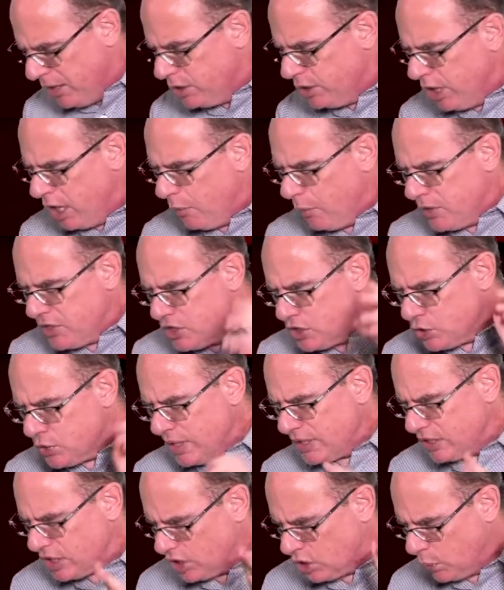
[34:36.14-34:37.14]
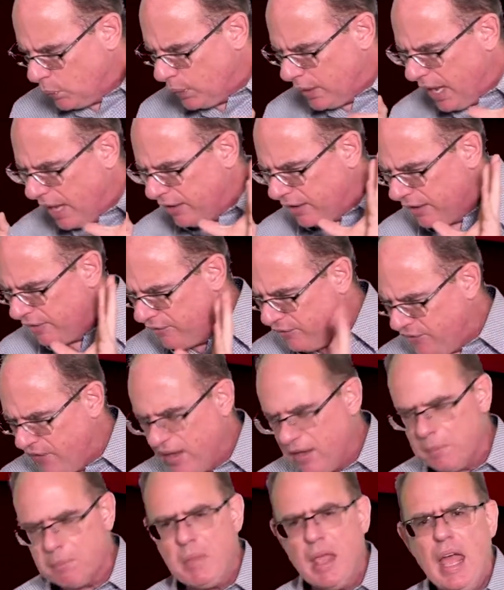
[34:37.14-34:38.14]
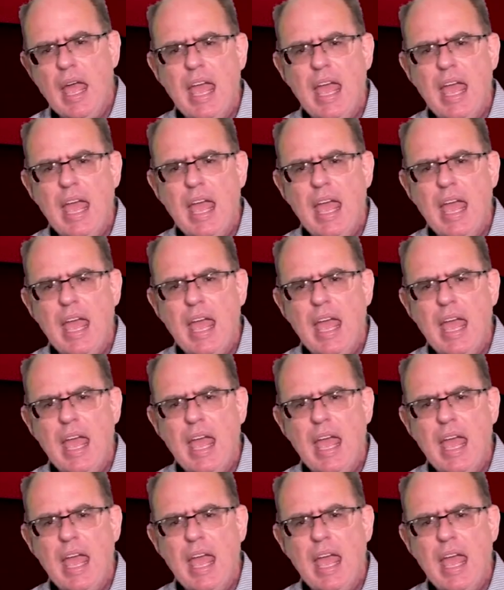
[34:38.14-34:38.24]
You're not restricted to what I can feel.